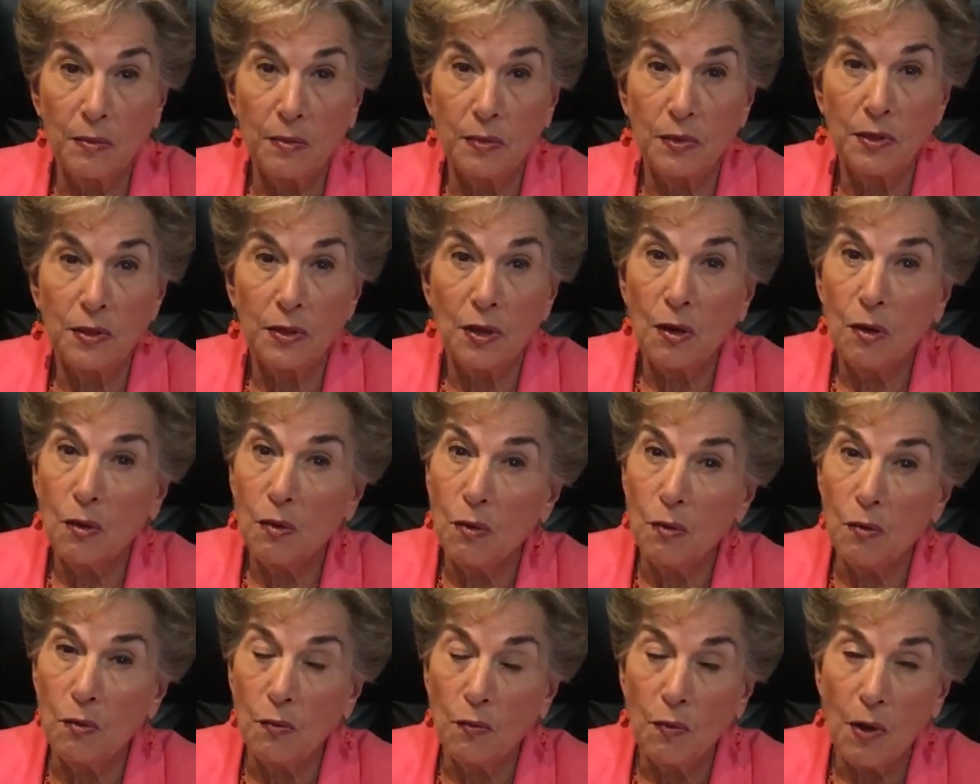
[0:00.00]

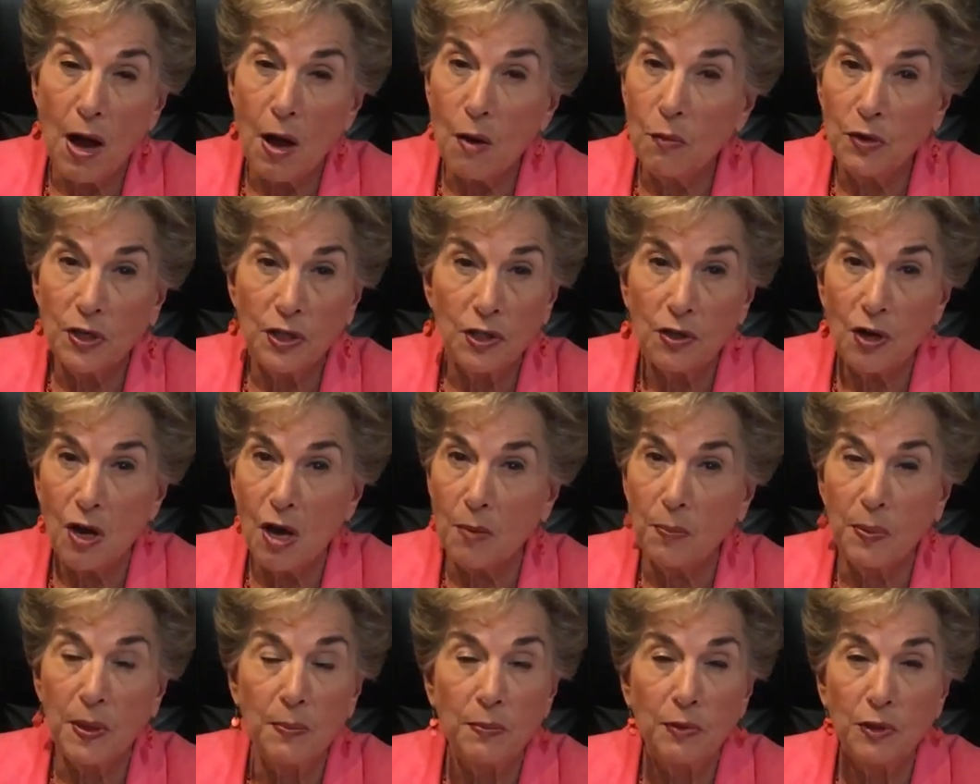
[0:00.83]
So while we
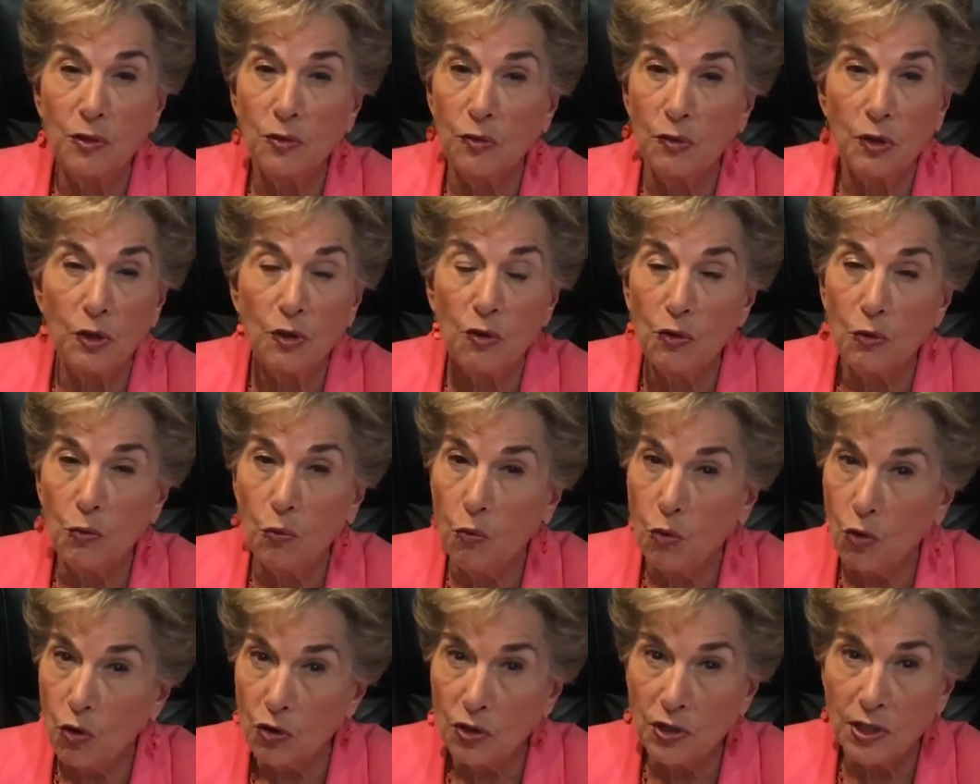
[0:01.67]
saw people doing good
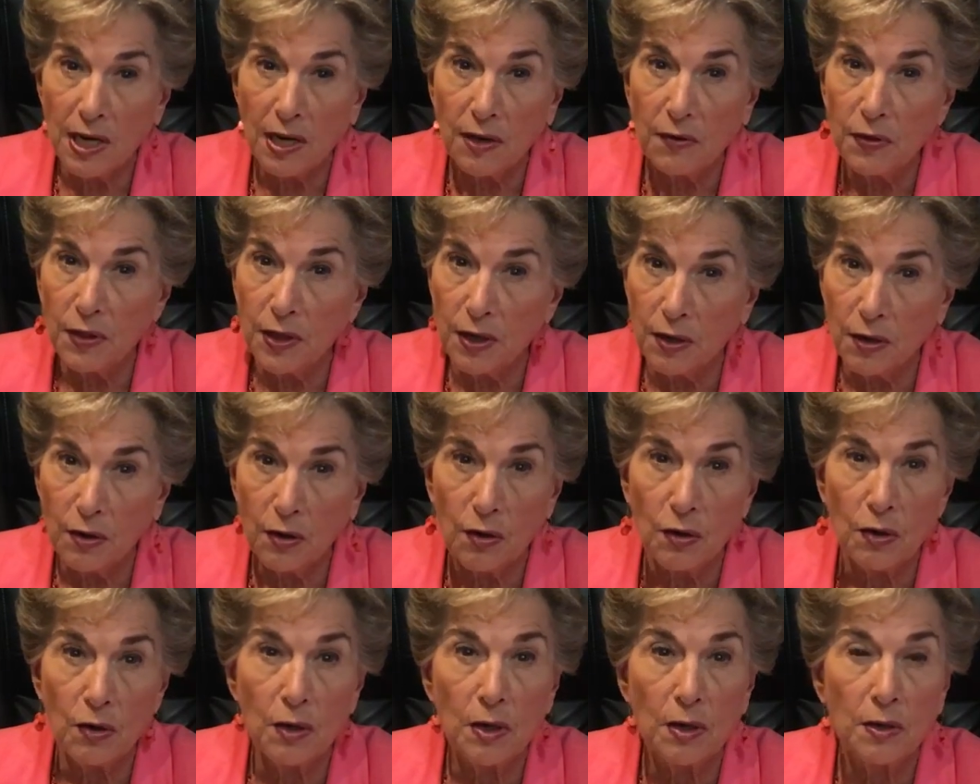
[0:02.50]
work down
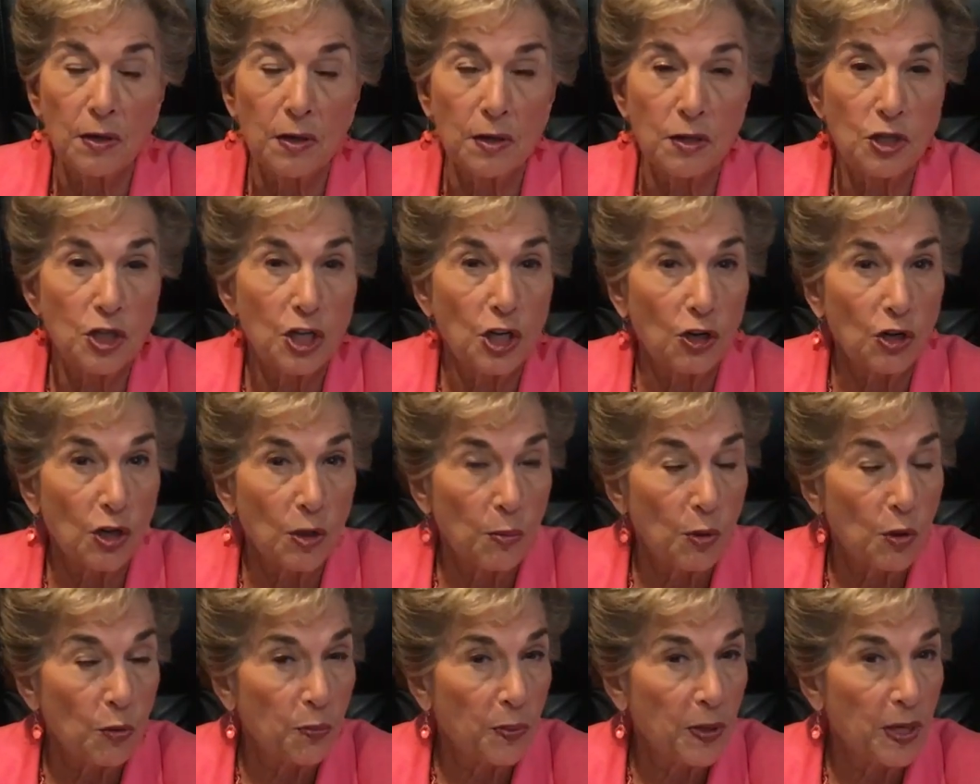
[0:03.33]
there,
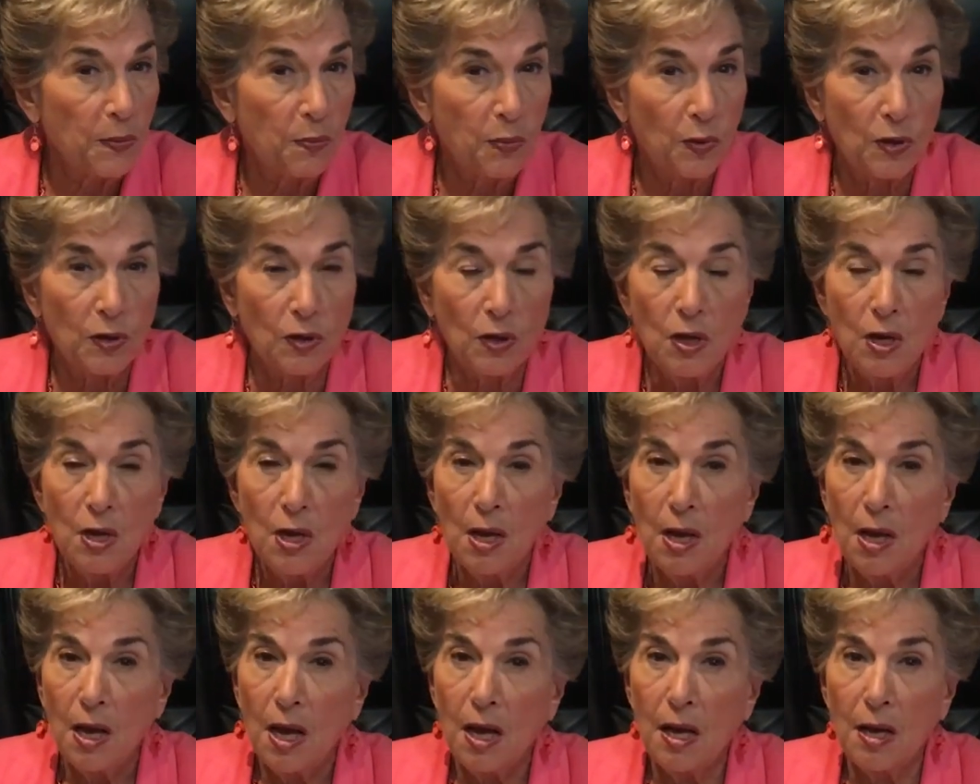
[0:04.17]
charitable people,
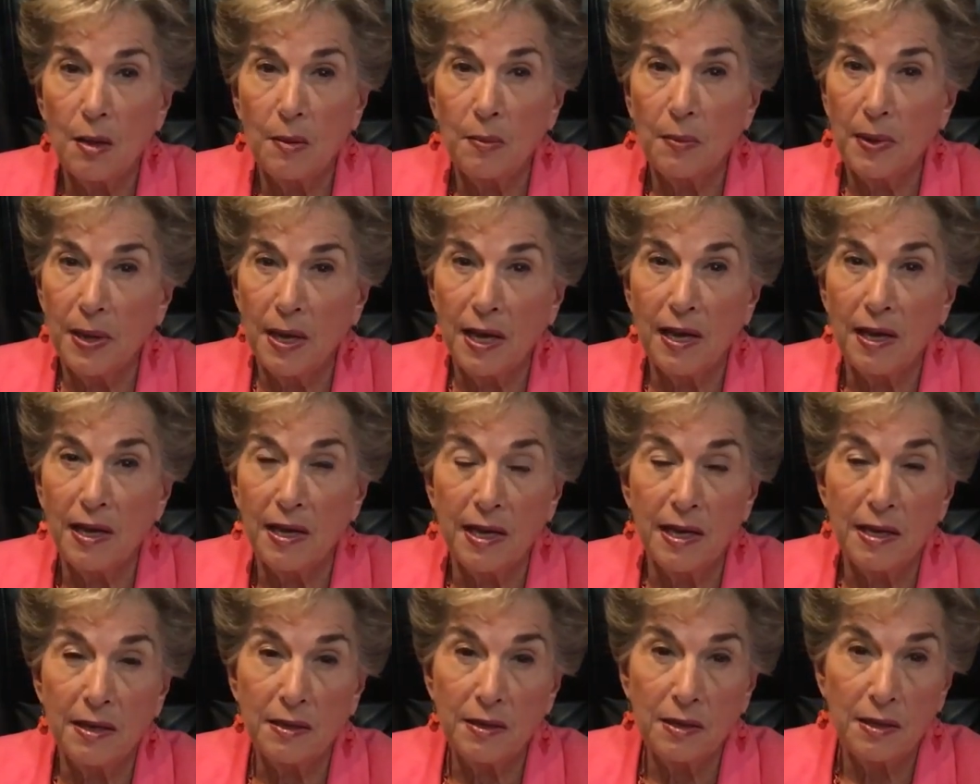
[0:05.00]
and
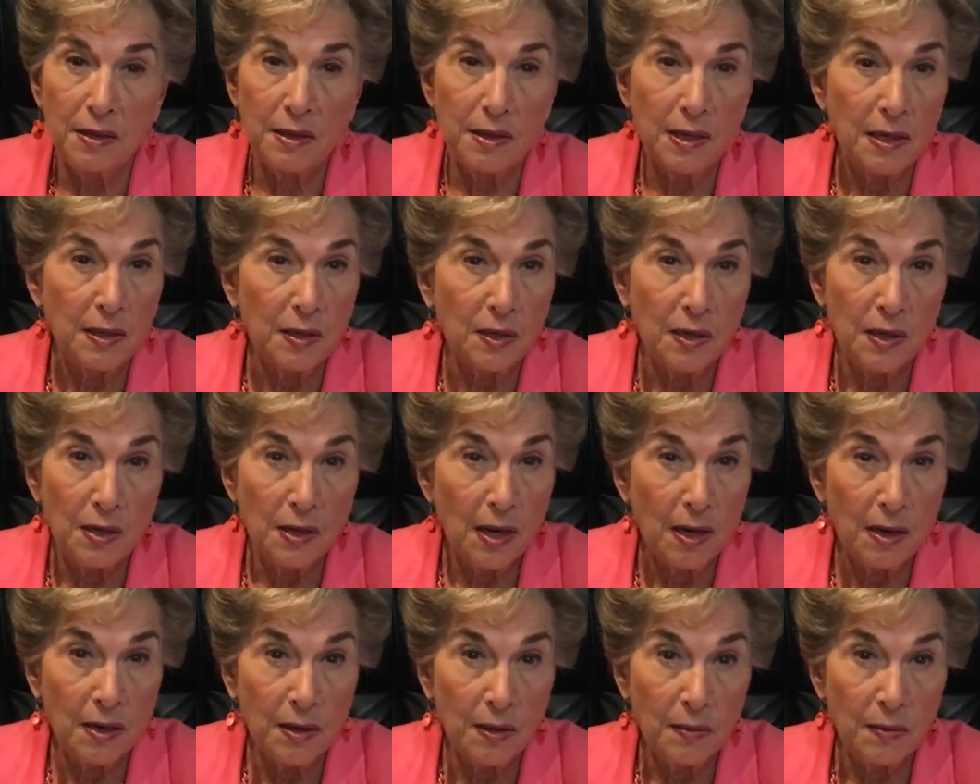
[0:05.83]
in